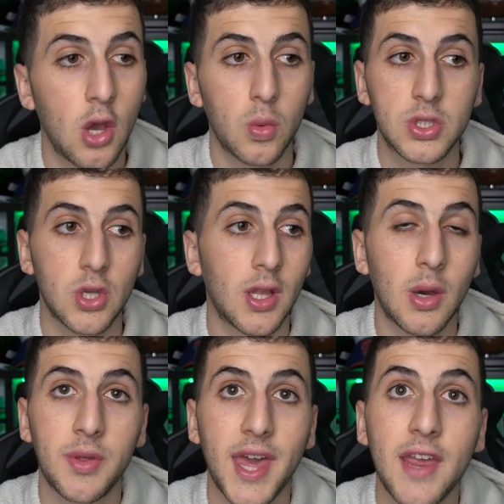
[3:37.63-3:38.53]
We saw
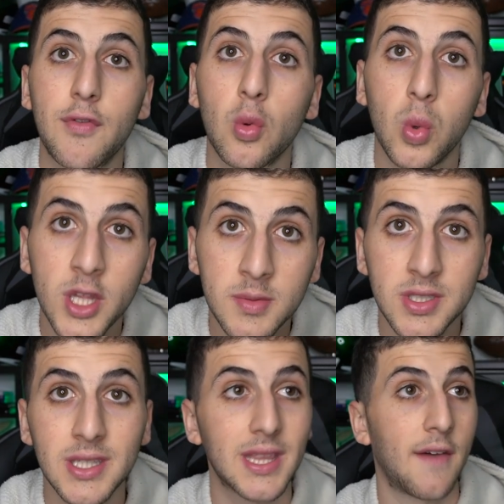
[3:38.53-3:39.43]
that with Avery
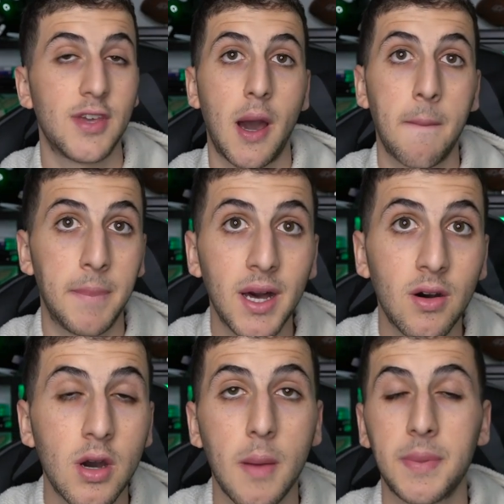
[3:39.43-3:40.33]
Williamson, Le'Veon Bell.